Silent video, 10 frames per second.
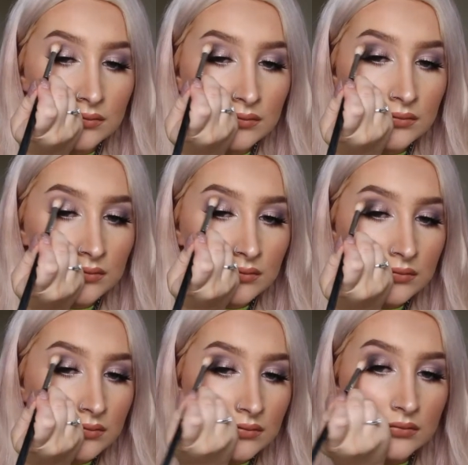
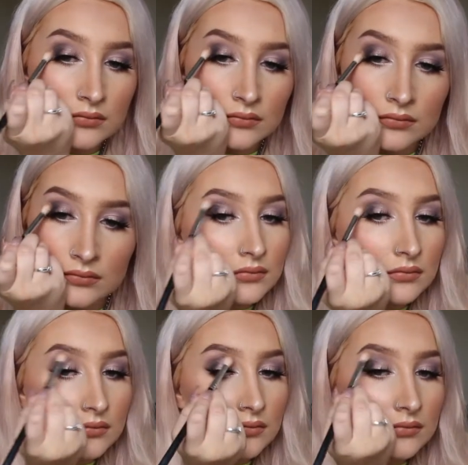
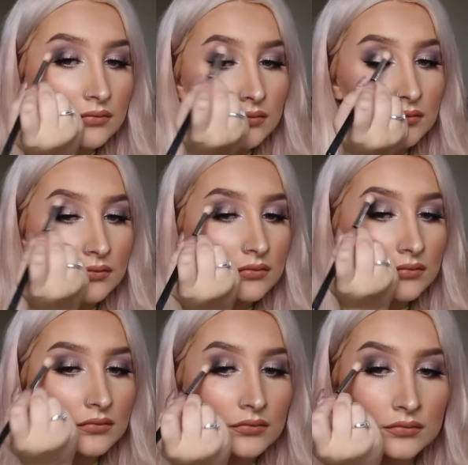
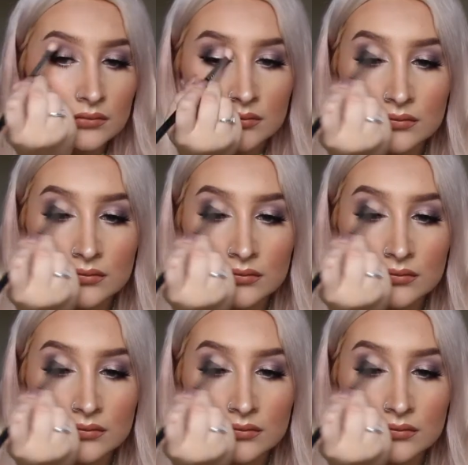[no speech]